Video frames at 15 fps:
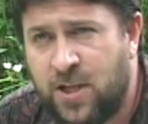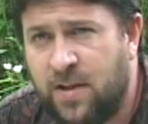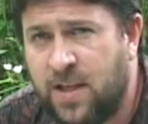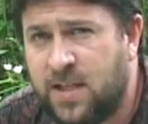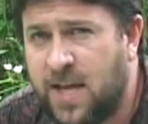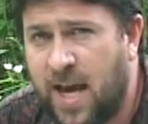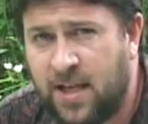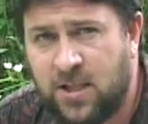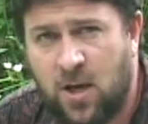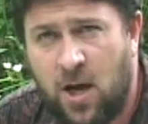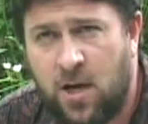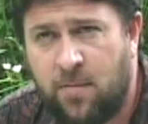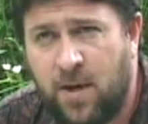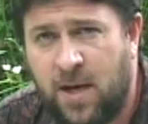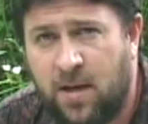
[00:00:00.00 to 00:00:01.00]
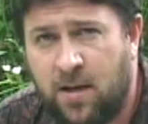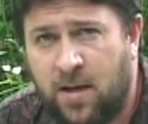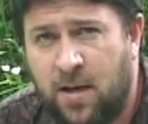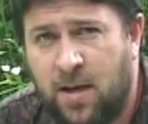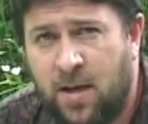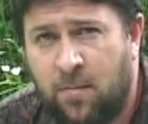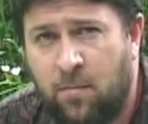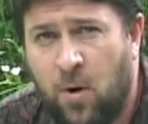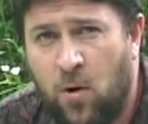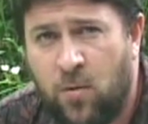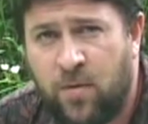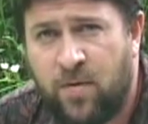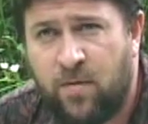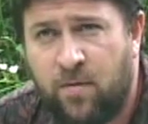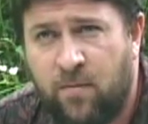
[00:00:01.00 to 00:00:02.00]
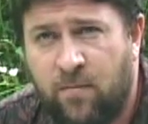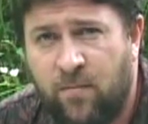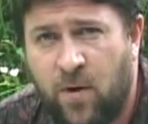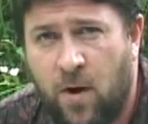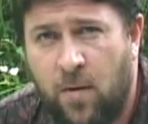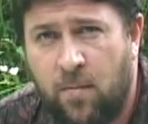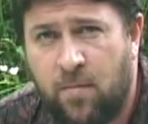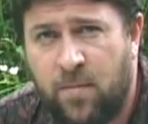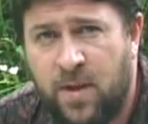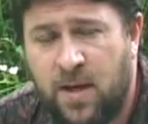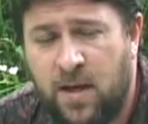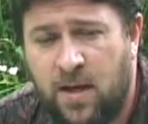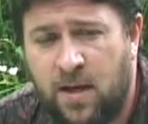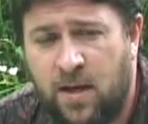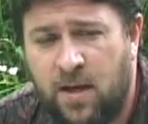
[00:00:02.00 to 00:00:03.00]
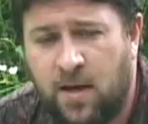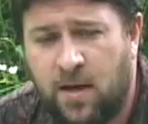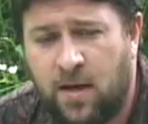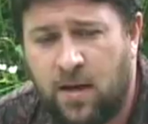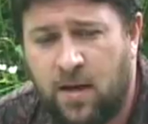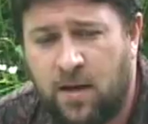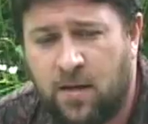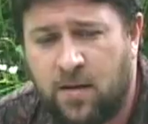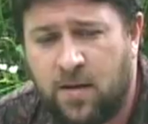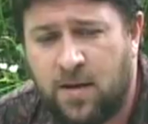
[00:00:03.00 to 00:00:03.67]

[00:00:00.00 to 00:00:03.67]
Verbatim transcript: in the taxonomy, both from the, uh,